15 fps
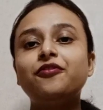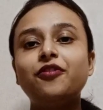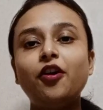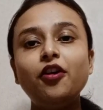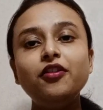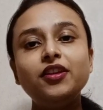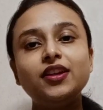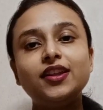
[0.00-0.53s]
for
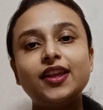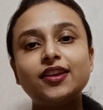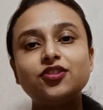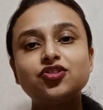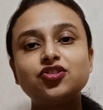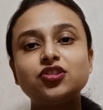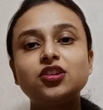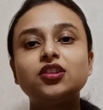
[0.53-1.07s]

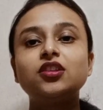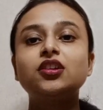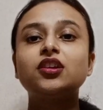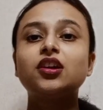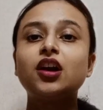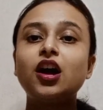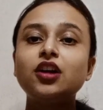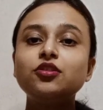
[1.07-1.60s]
election
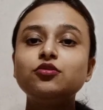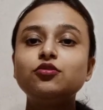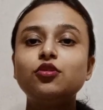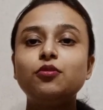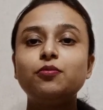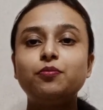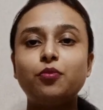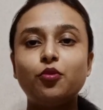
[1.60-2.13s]
Kanungo